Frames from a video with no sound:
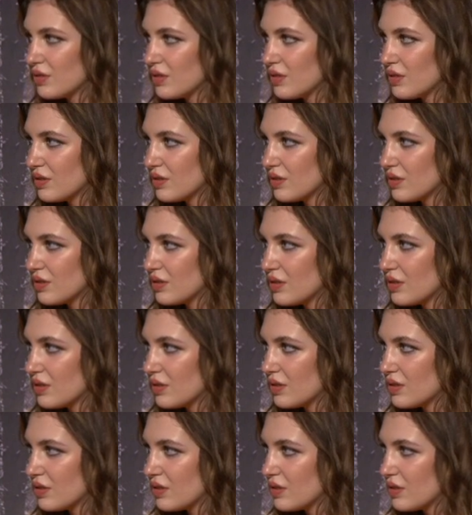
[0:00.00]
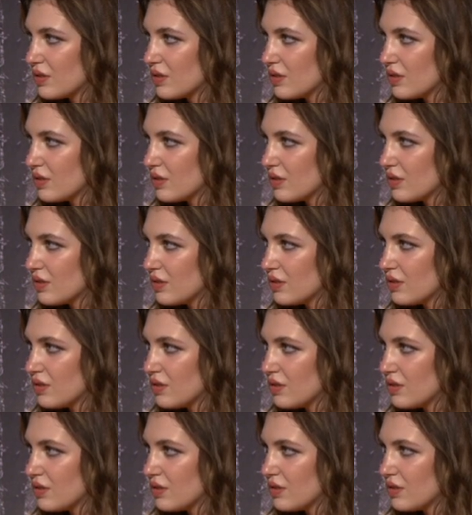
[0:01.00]

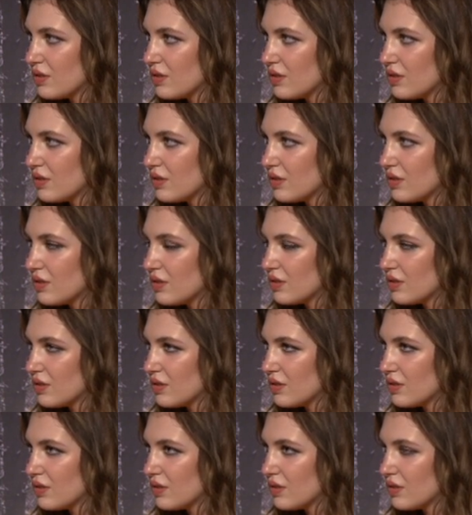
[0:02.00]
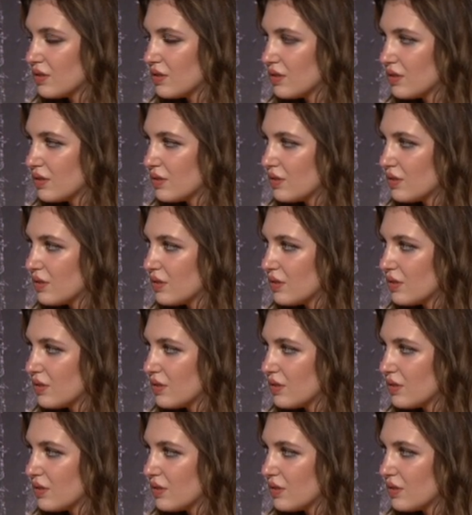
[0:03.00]
This person isn't speaking.